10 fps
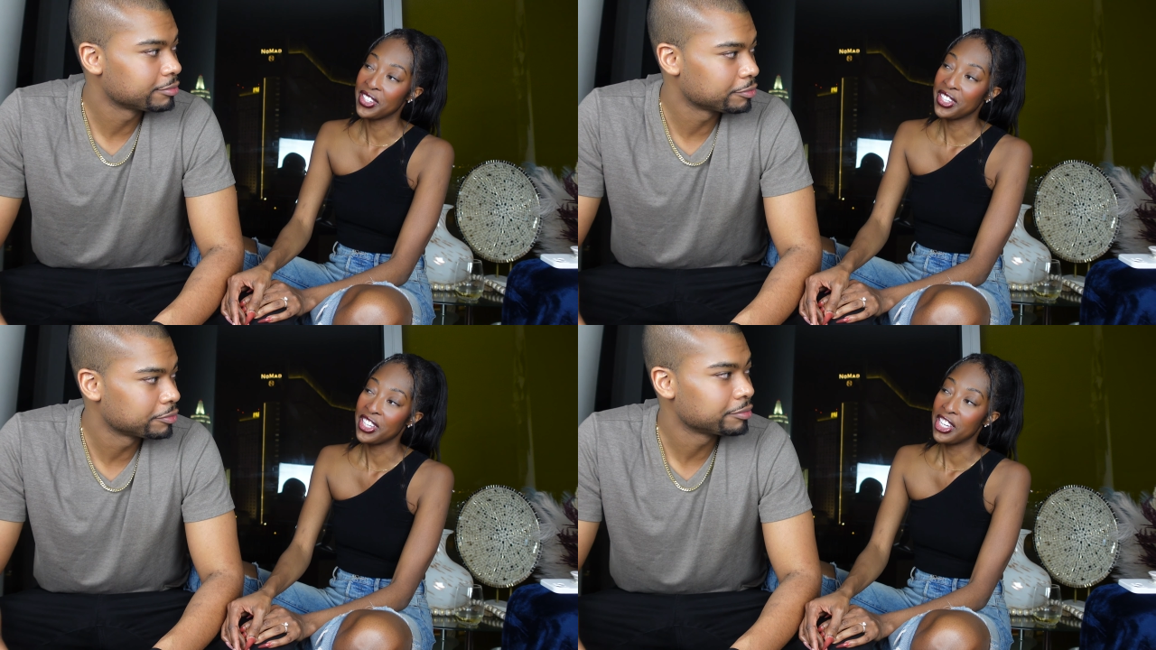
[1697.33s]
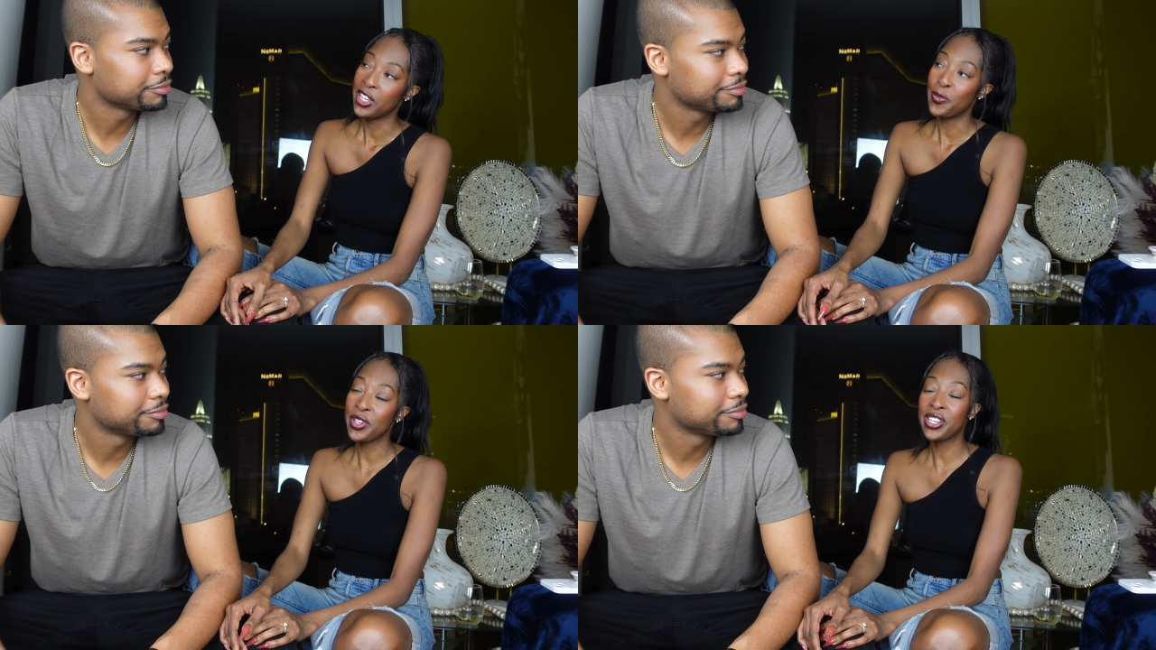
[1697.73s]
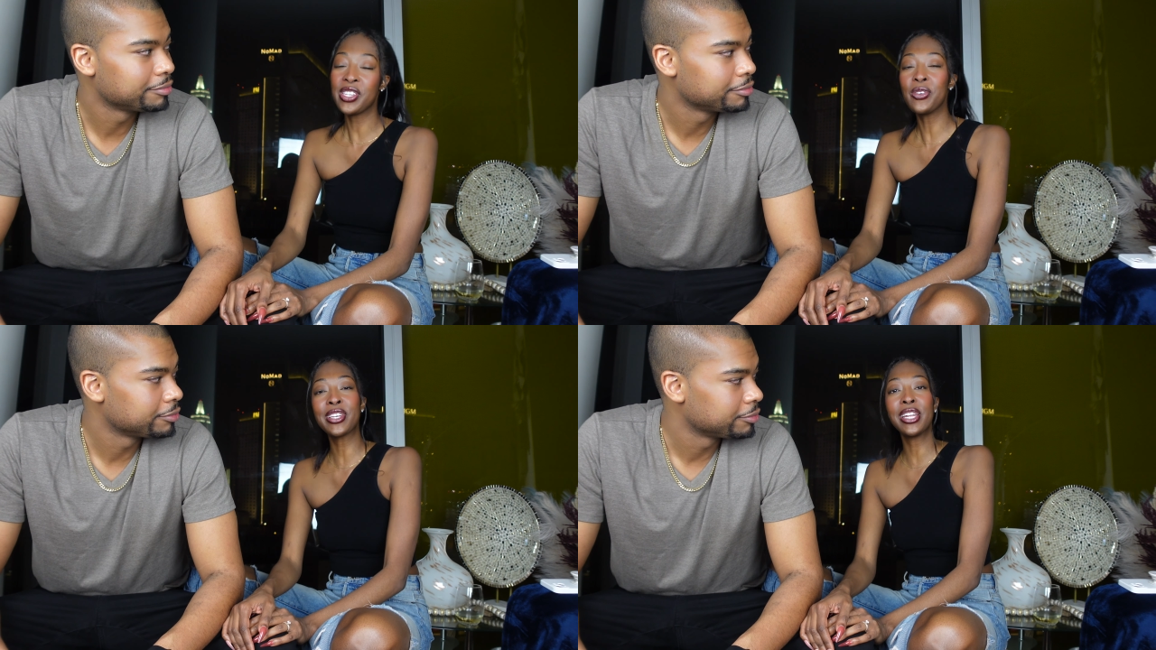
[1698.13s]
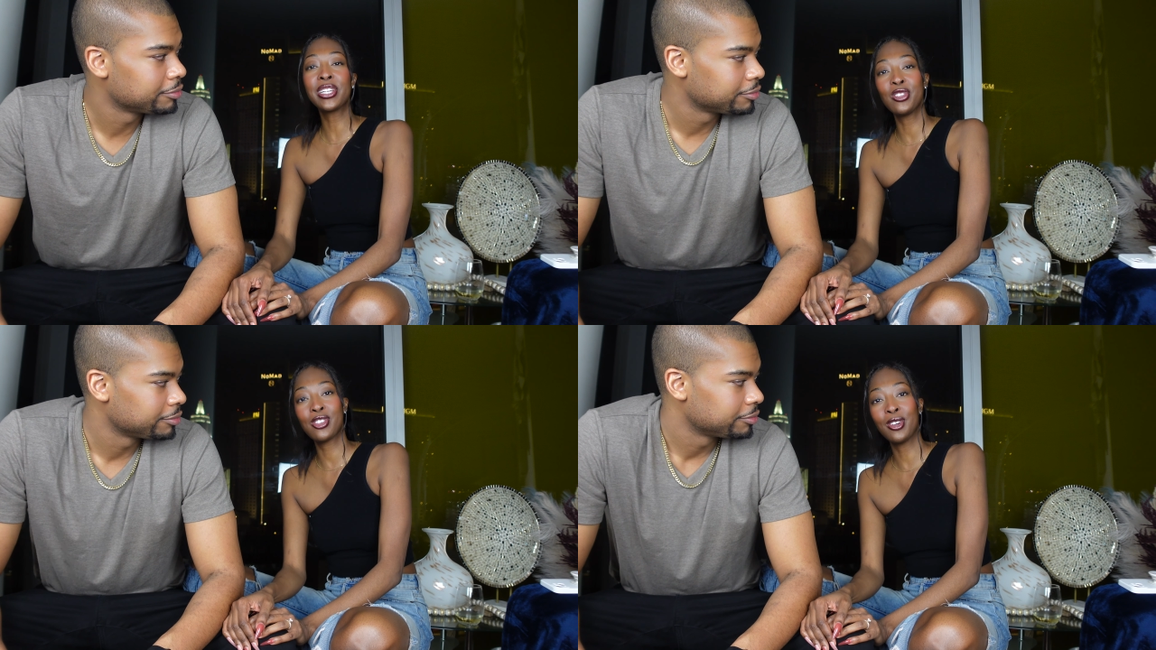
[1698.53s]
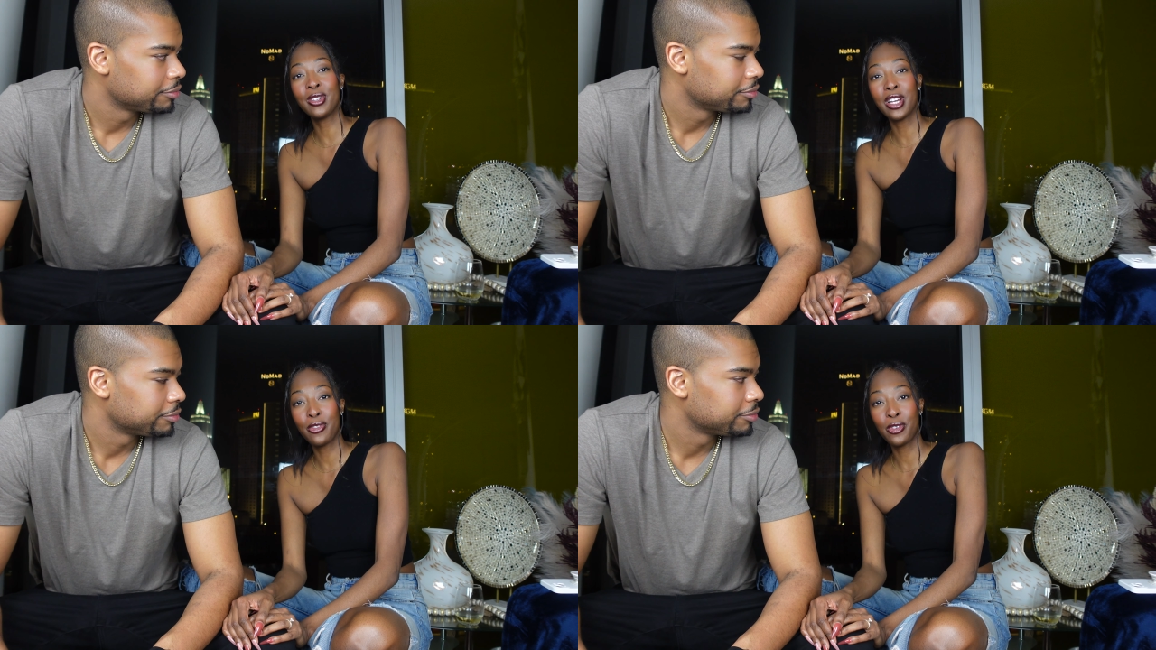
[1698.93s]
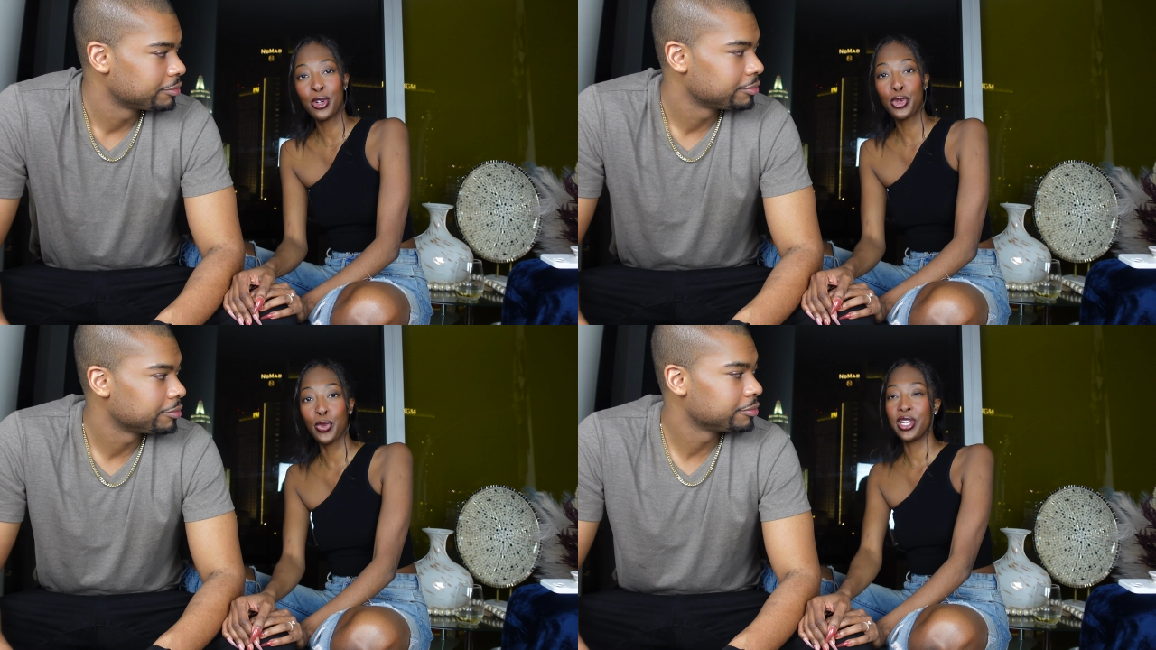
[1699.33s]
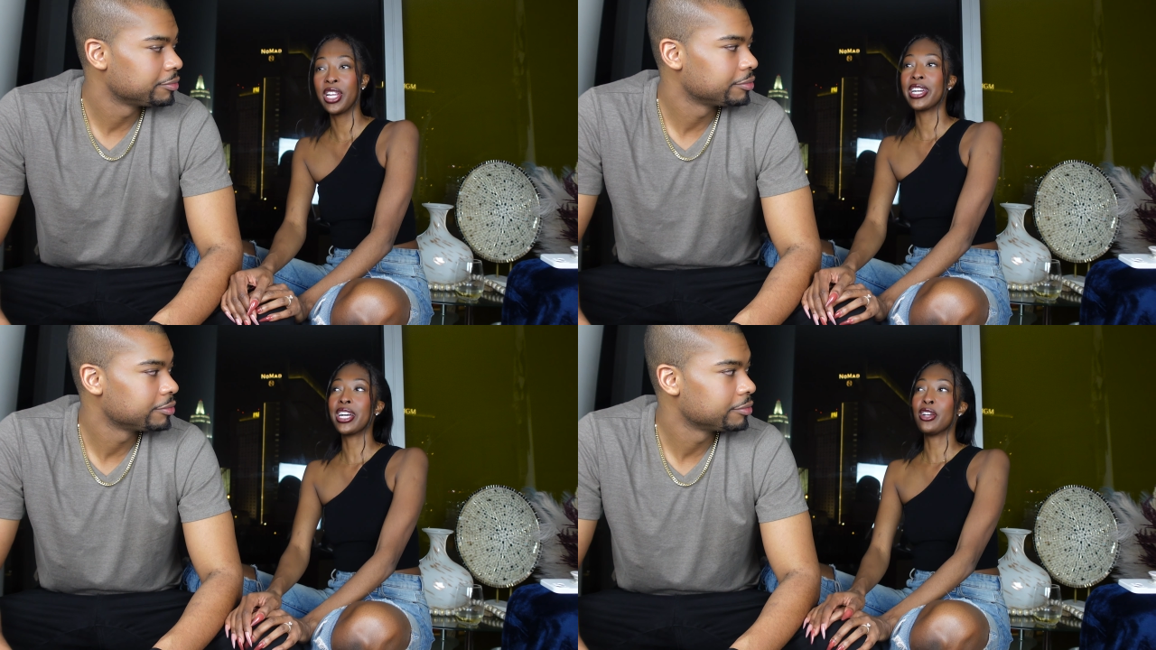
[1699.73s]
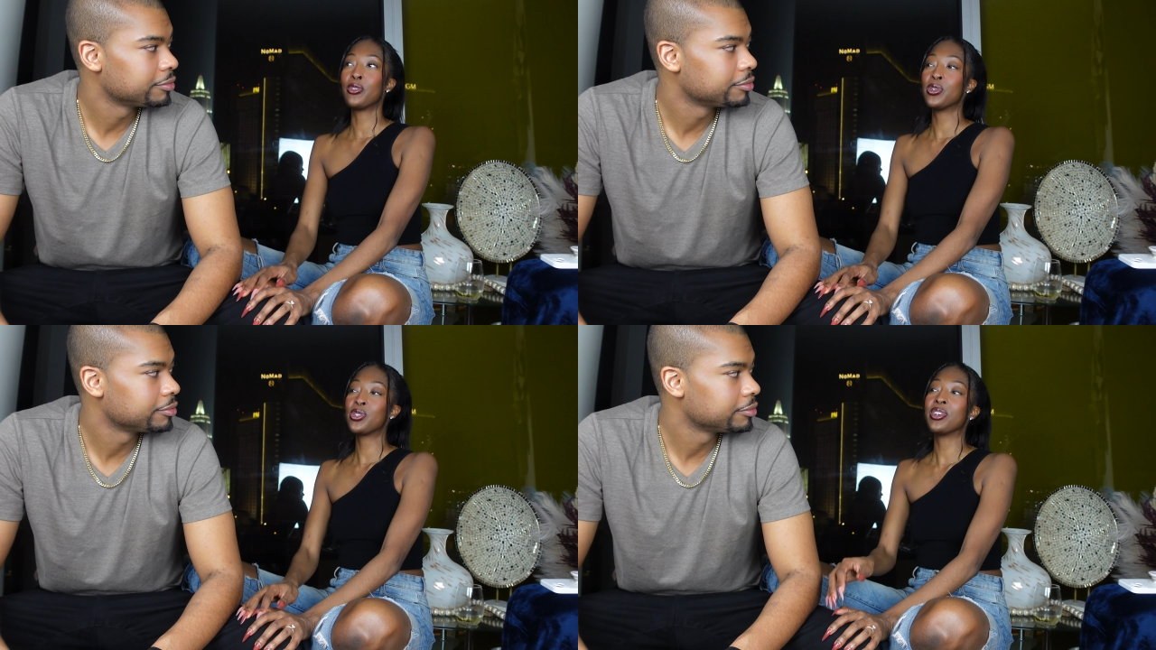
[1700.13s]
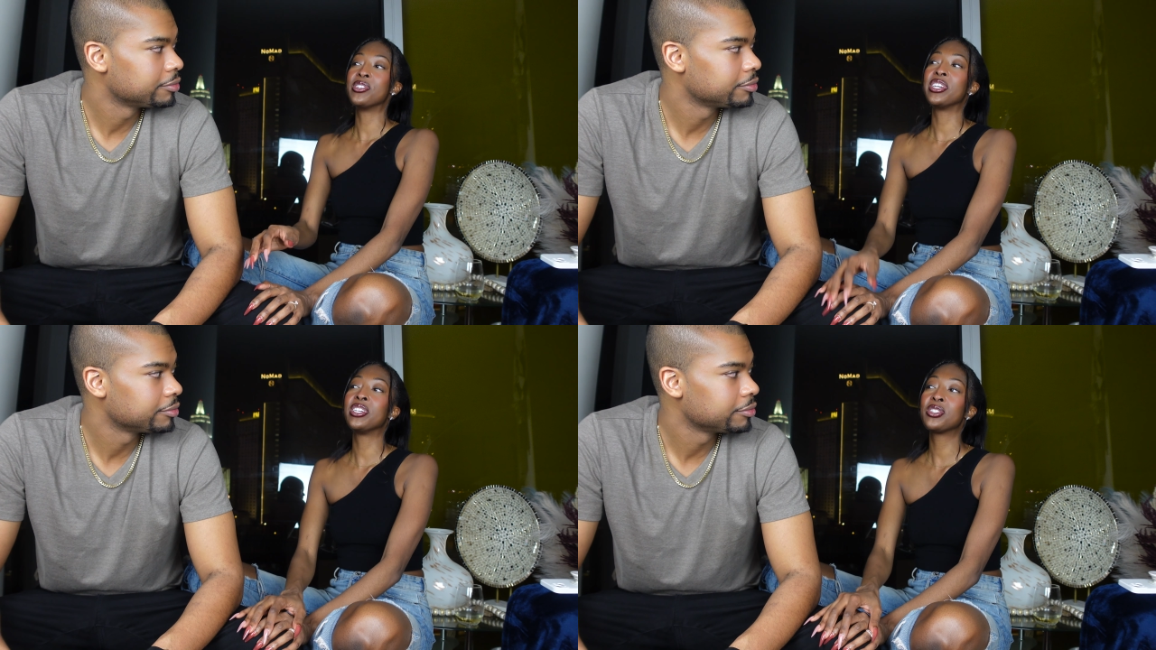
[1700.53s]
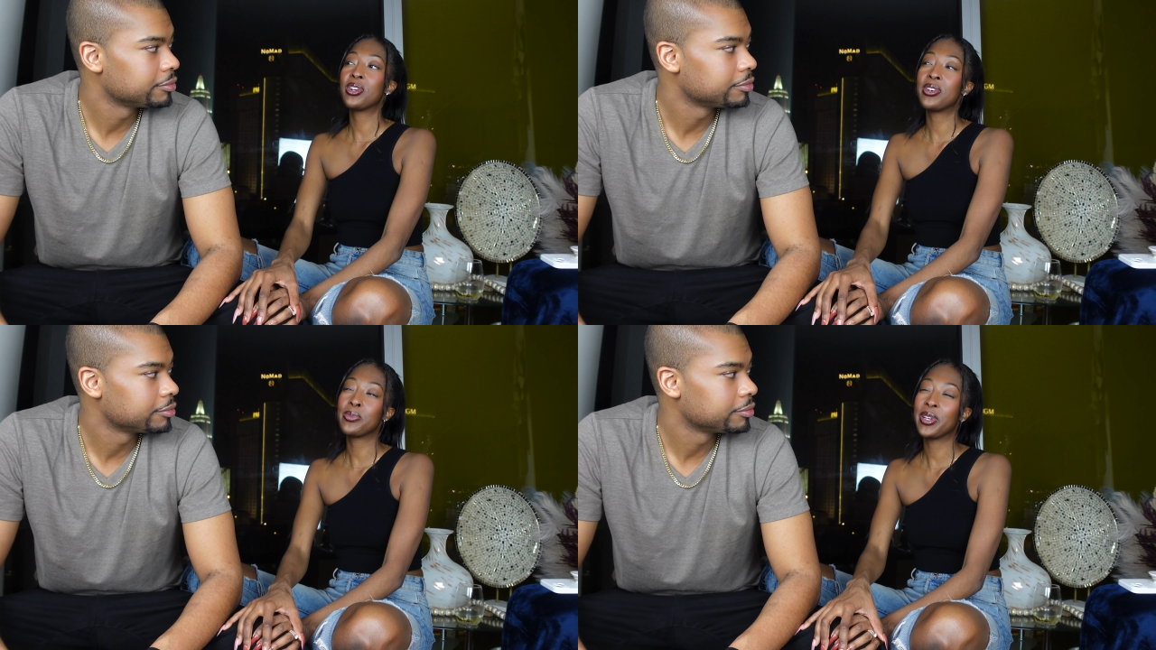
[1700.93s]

Speaker 1: Mm-hmm because I was kind of concerned at first when like I first started dating Charles.